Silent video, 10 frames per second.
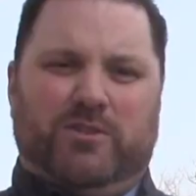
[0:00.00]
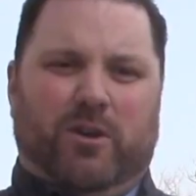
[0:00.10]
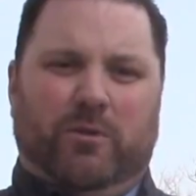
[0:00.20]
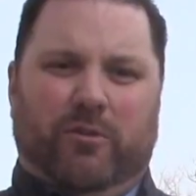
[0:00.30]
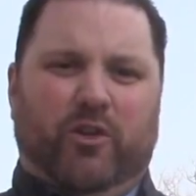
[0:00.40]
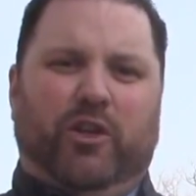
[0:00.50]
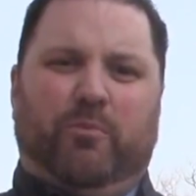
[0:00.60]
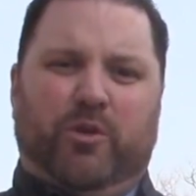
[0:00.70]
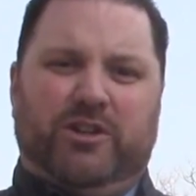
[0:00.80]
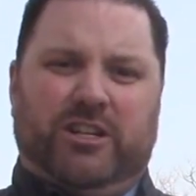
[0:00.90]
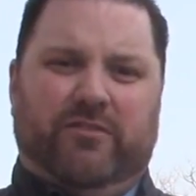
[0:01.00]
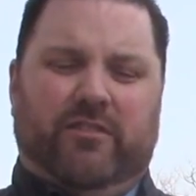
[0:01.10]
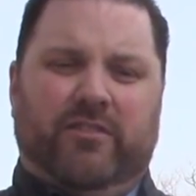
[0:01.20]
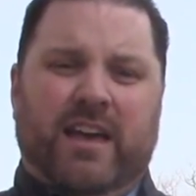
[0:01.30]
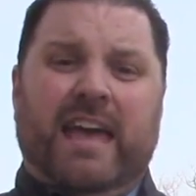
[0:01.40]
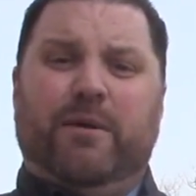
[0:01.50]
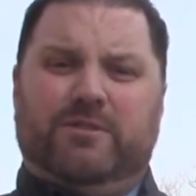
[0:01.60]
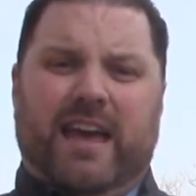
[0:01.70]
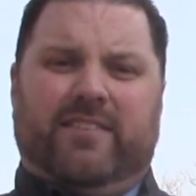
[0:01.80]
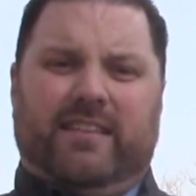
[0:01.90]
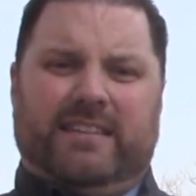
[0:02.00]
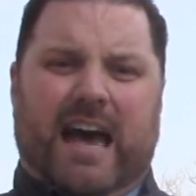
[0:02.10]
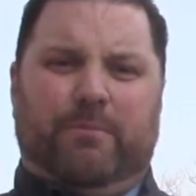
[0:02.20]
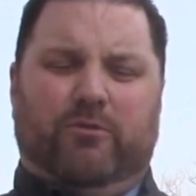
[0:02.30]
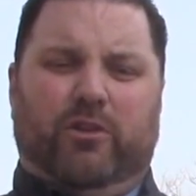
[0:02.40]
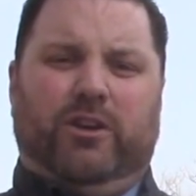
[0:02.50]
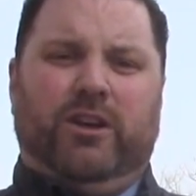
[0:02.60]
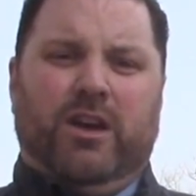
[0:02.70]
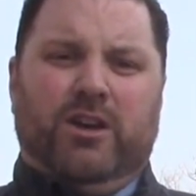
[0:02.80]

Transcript: So we're really appreciative of him taking the time and really